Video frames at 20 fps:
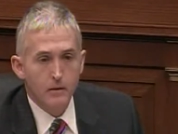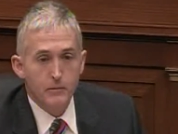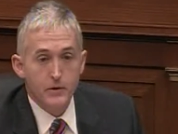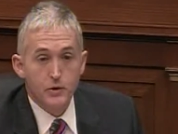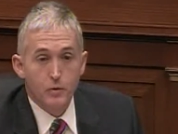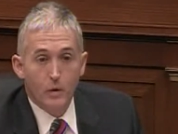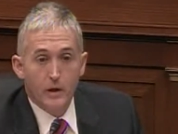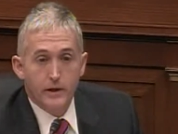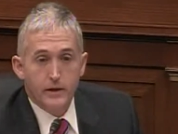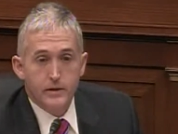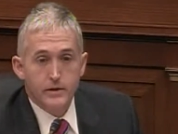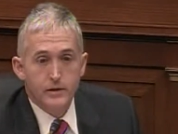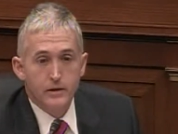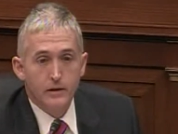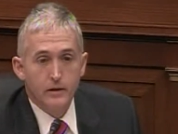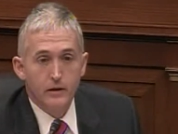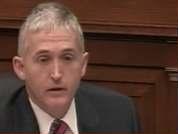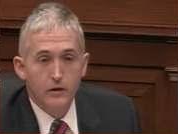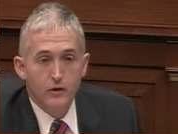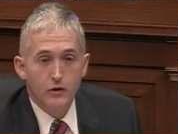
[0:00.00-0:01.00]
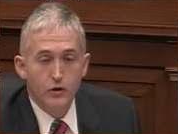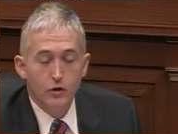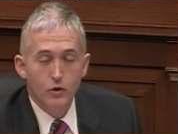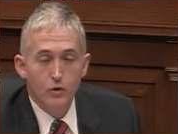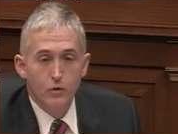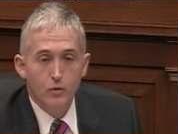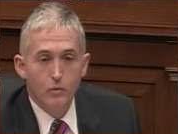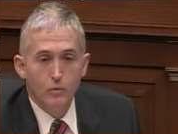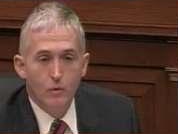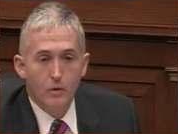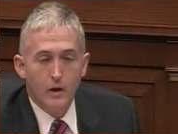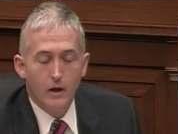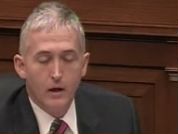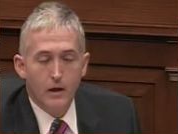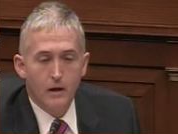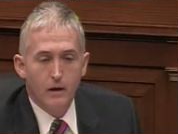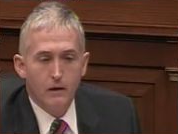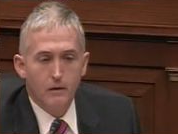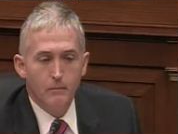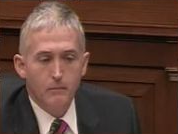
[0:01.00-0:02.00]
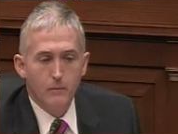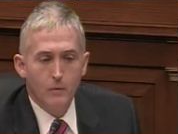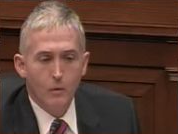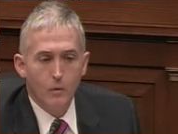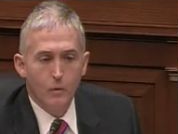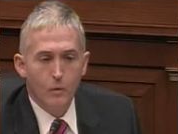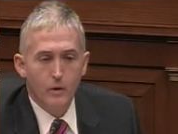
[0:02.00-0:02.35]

Ms. Waits, you um,